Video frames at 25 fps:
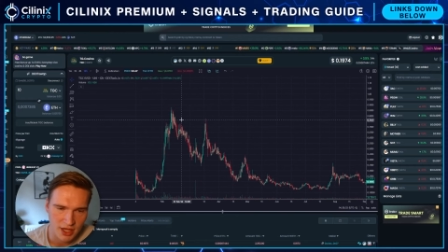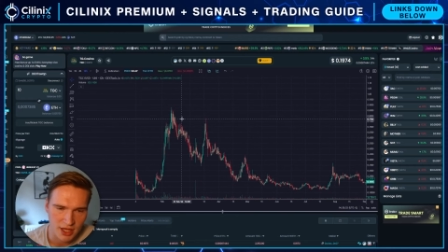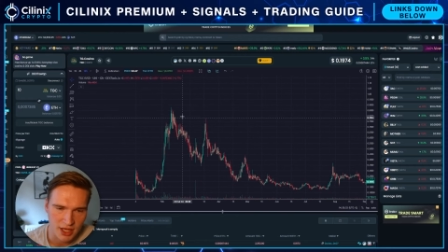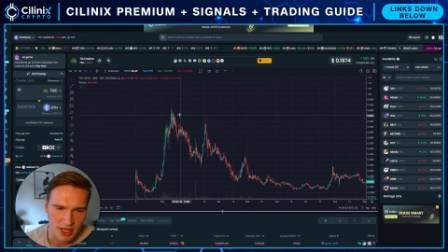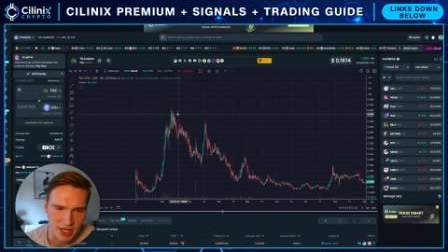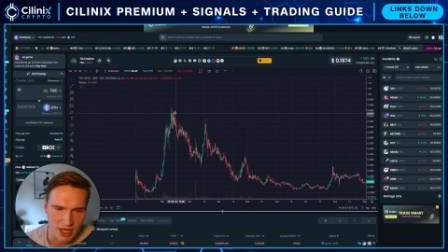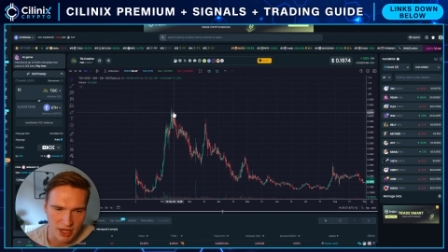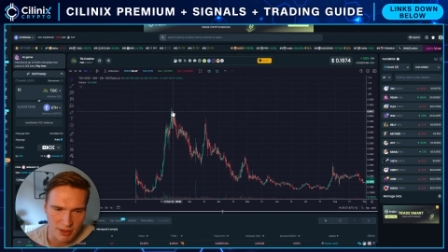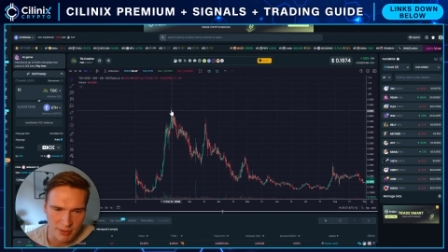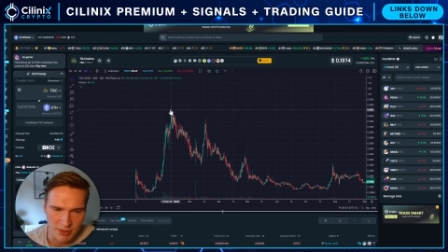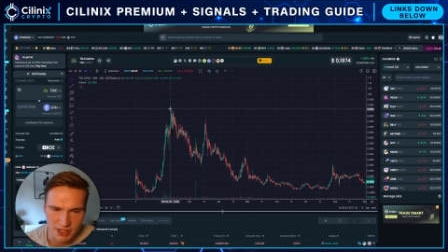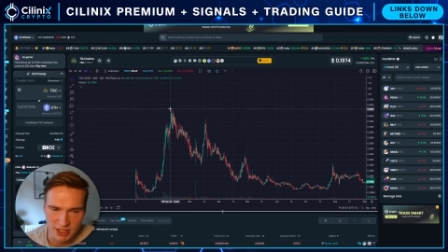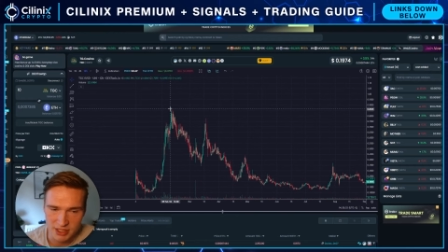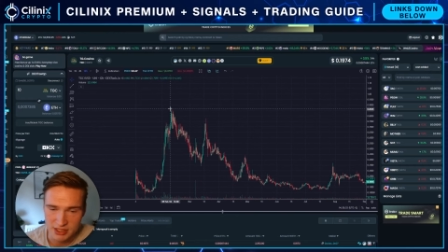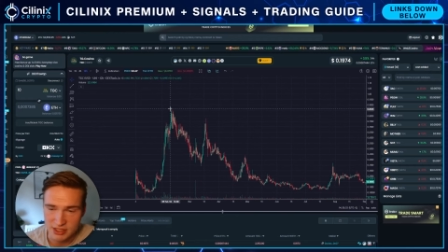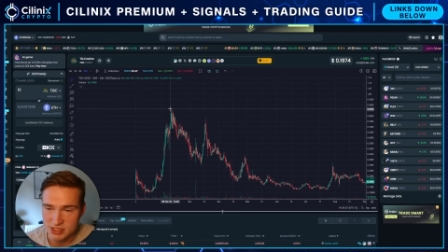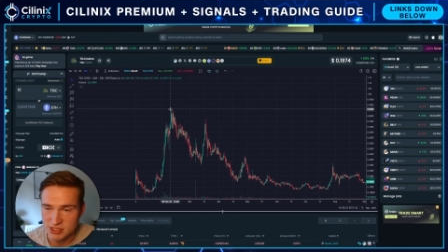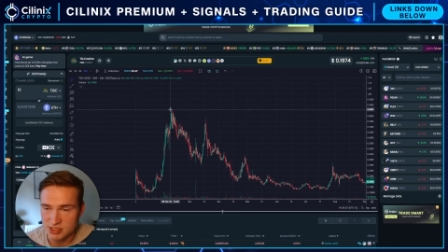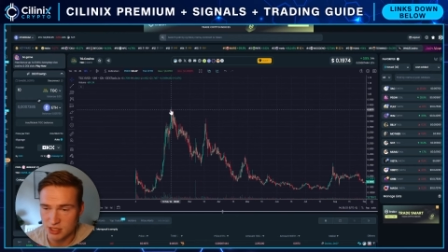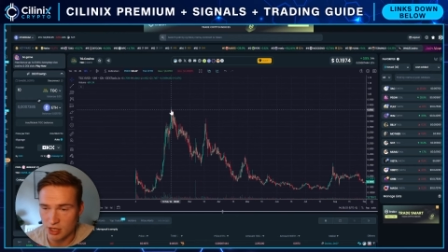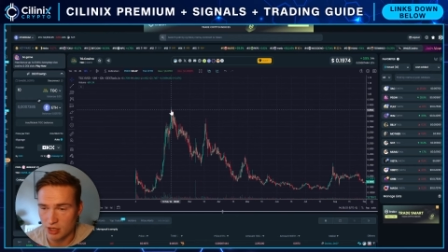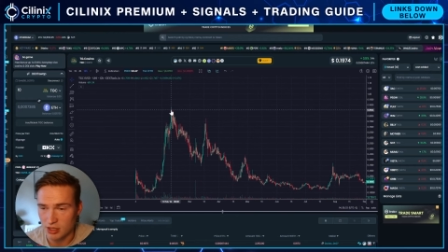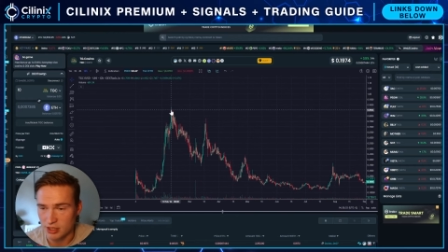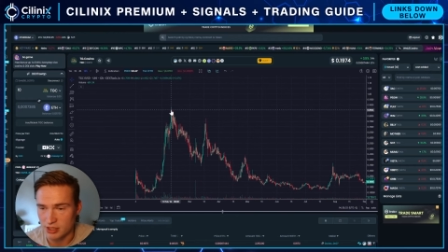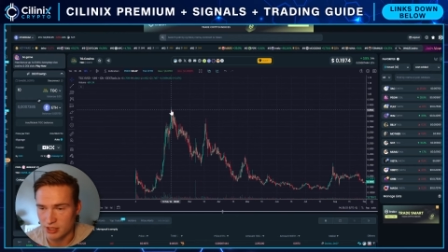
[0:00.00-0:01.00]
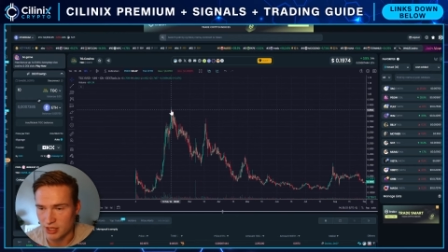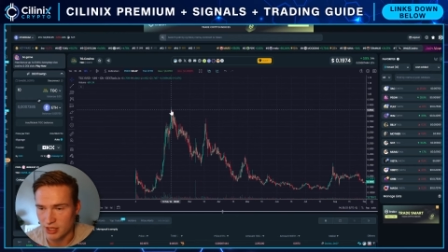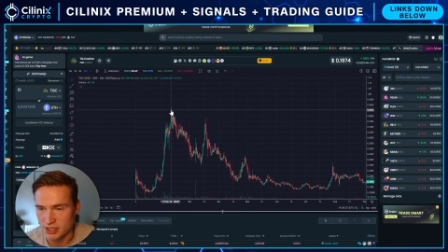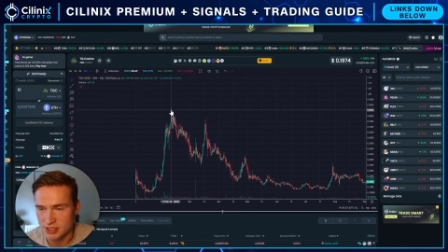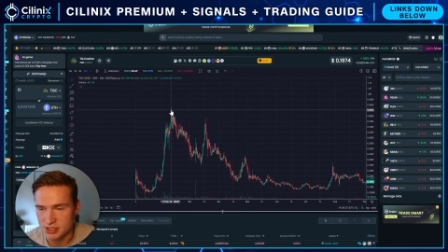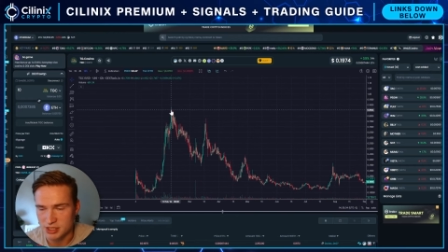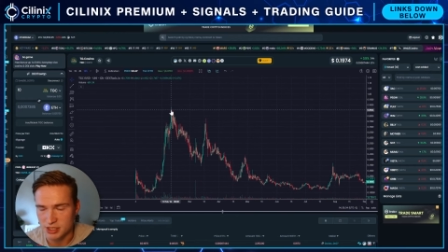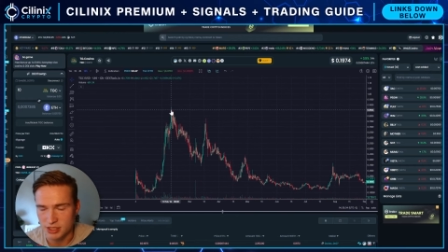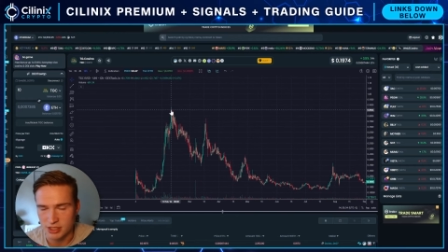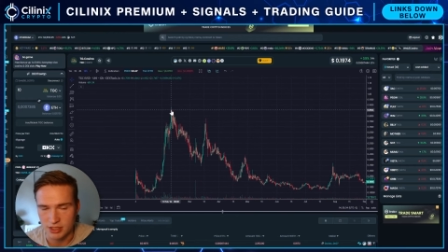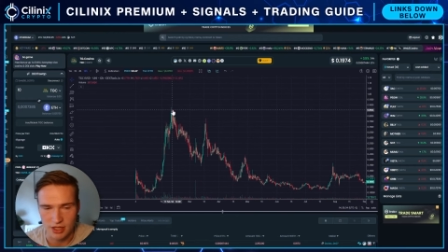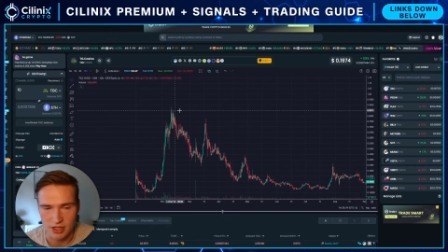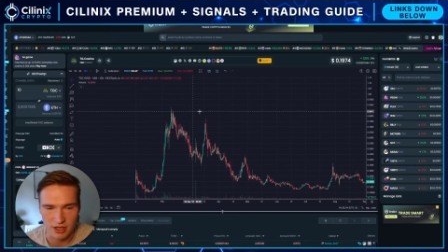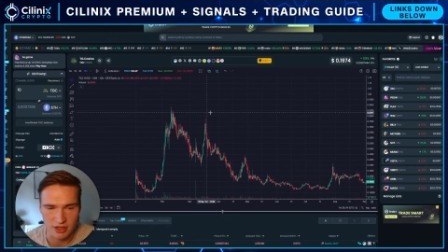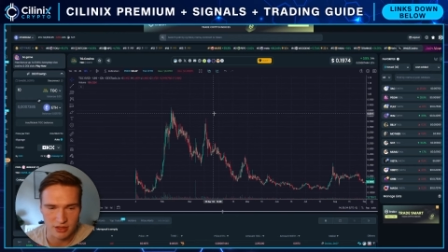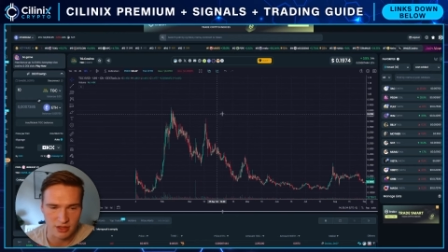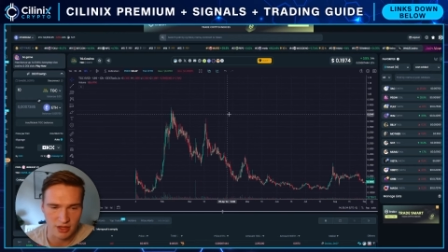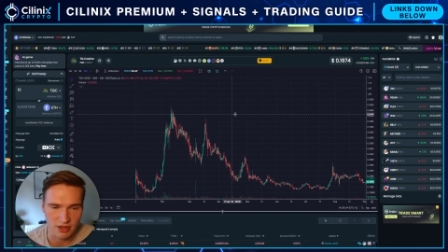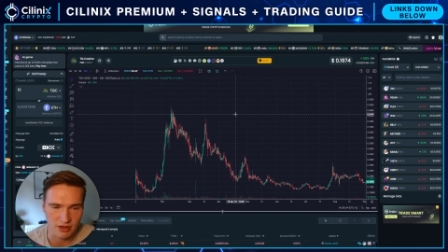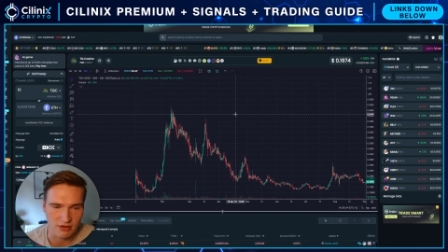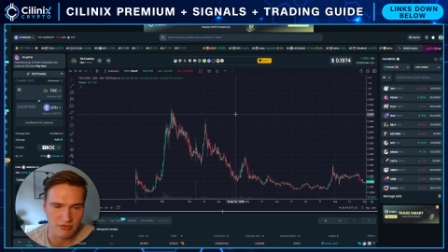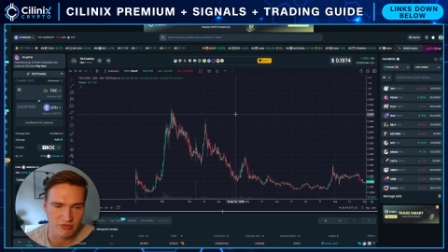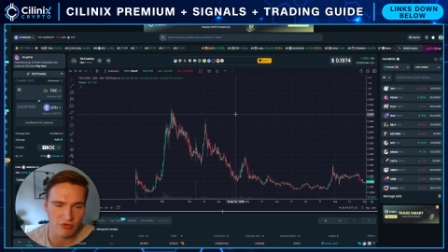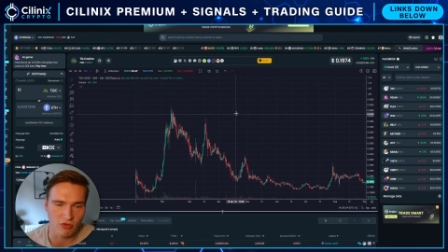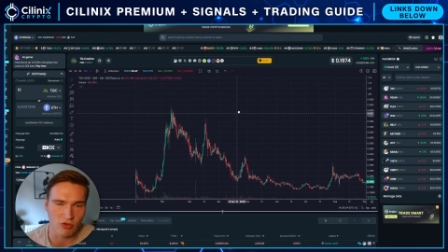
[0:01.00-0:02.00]
Um, and at the start it actually like
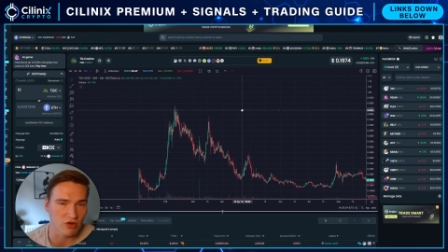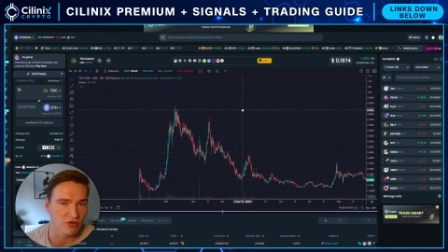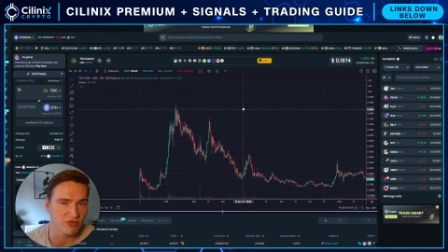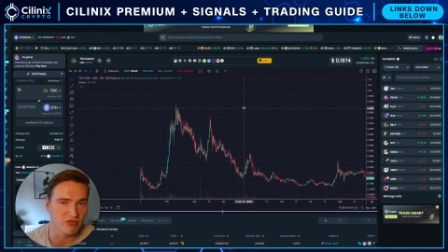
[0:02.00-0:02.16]
like four